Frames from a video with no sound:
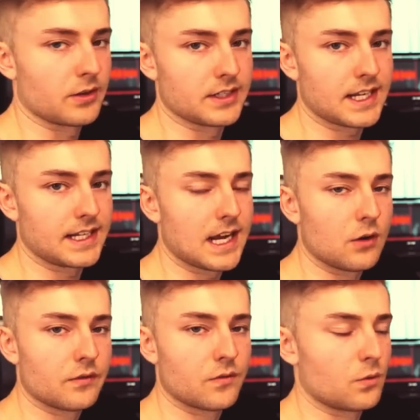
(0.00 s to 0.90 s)
or getting
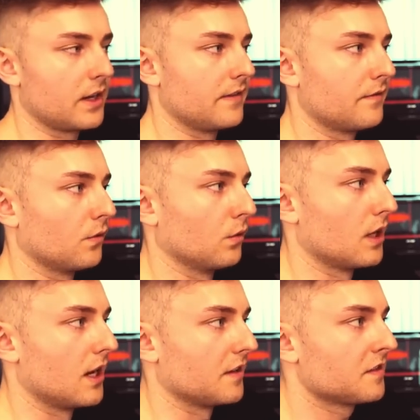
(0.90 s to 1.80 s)
out for a full
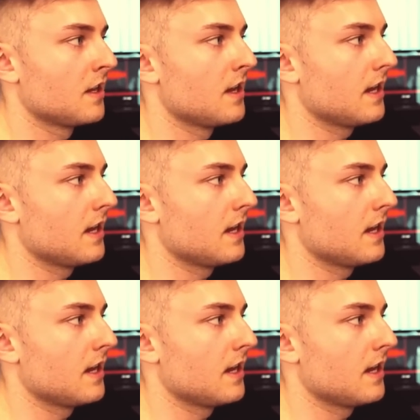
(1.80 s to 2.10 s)
loss.